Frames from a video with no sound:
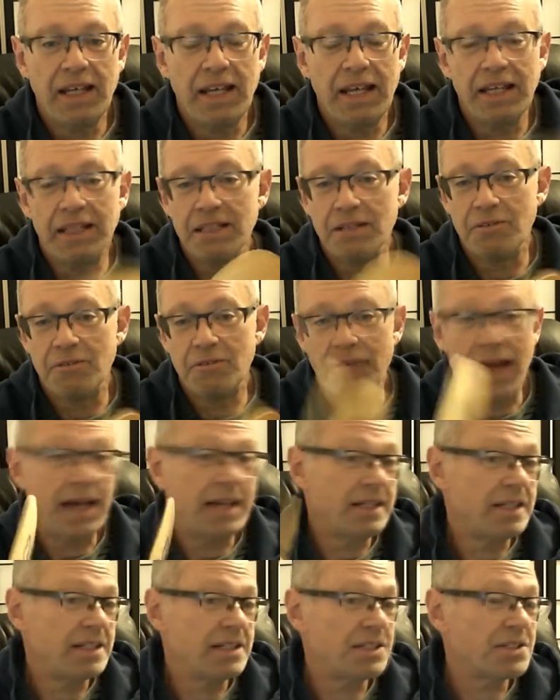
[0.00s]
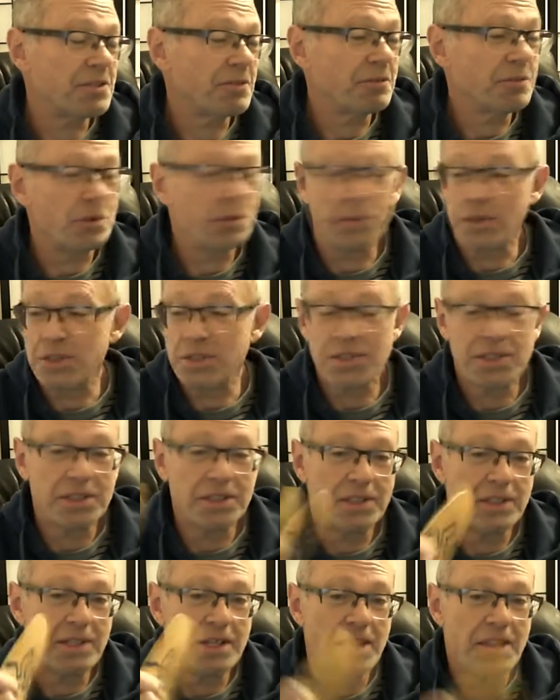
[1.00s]
and the fat is, of course,
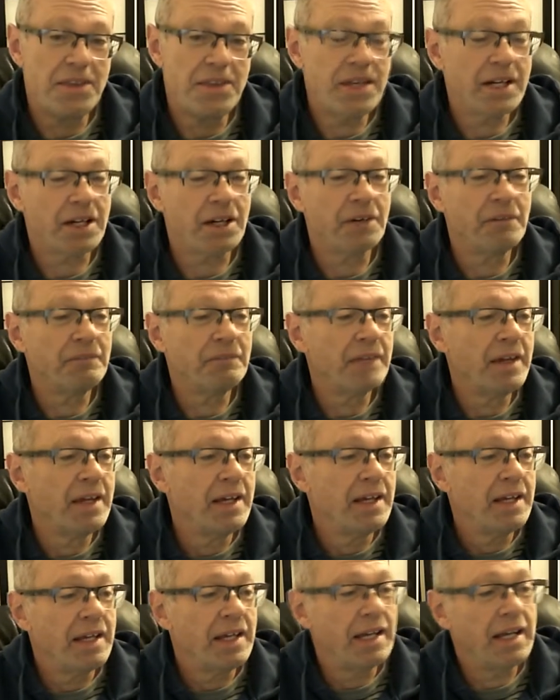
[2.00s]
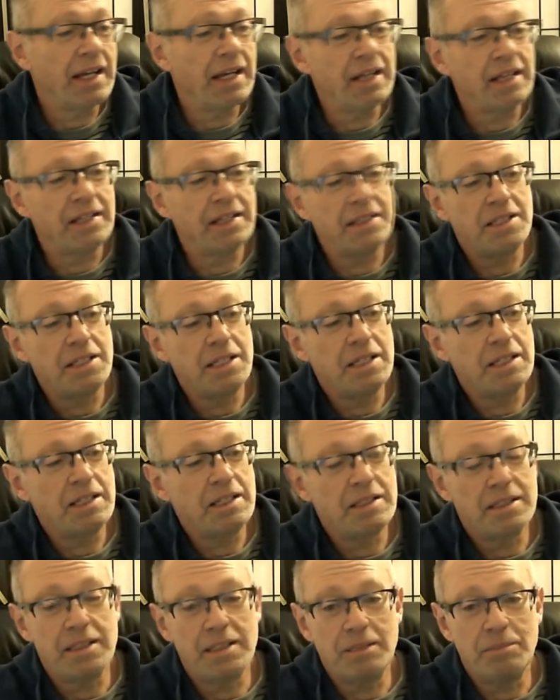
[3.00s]
thicker. And
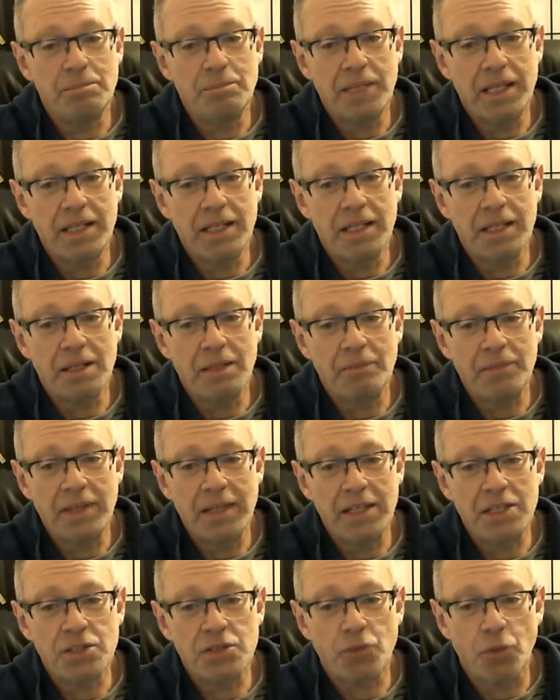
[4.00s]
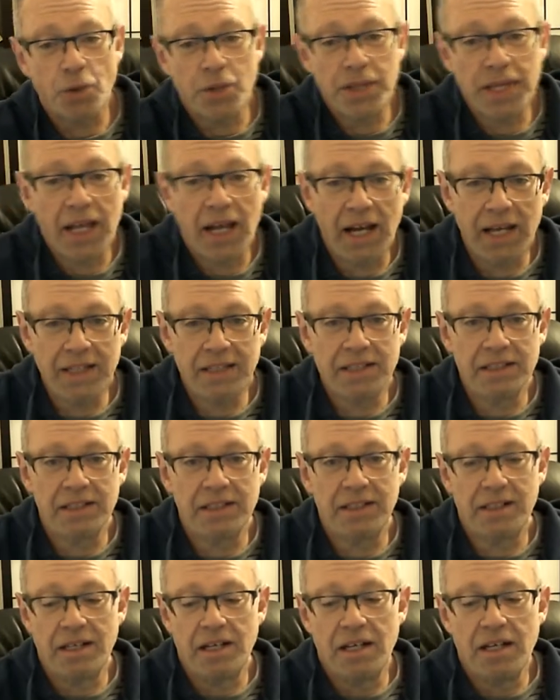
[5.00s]
the medium is for the height
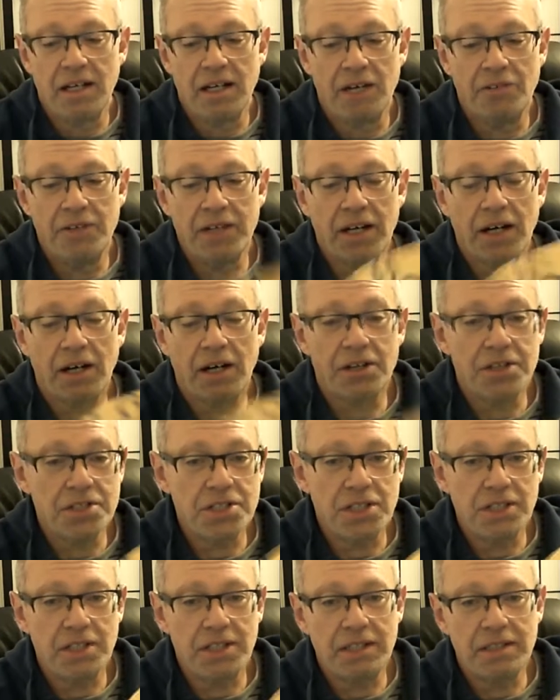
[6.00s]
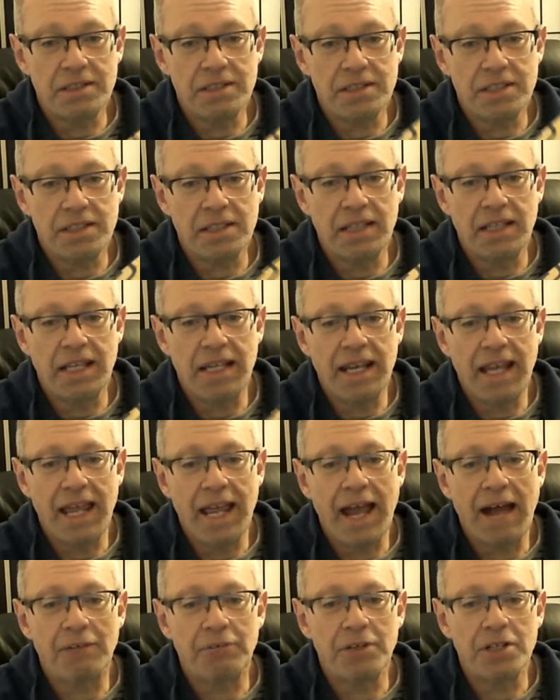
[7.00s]
of the arch. It's an
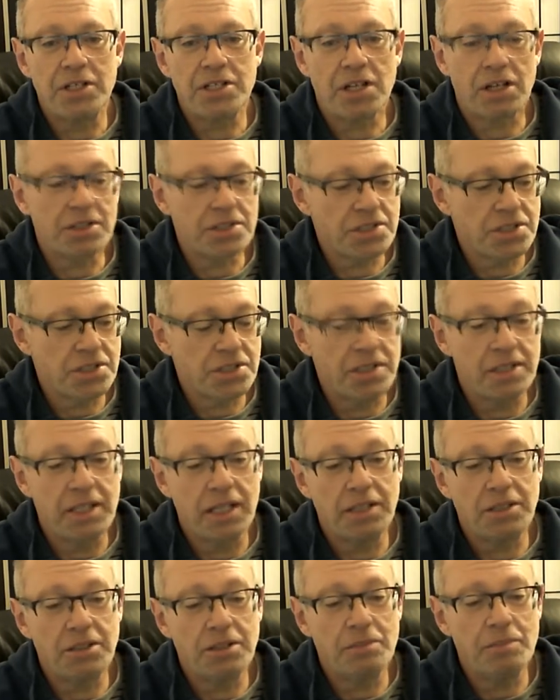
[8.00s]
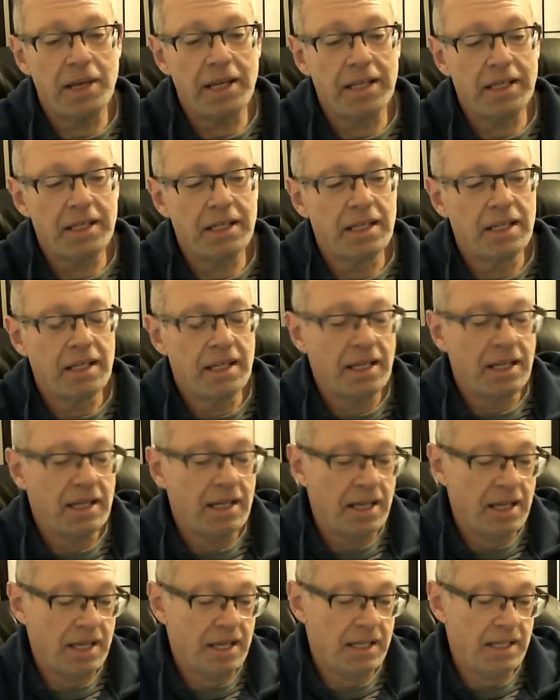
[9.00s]
average arch. They do make
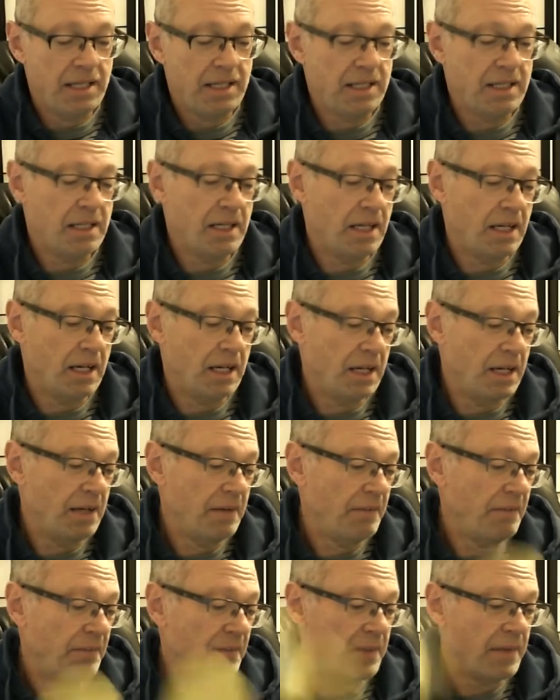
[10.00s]
a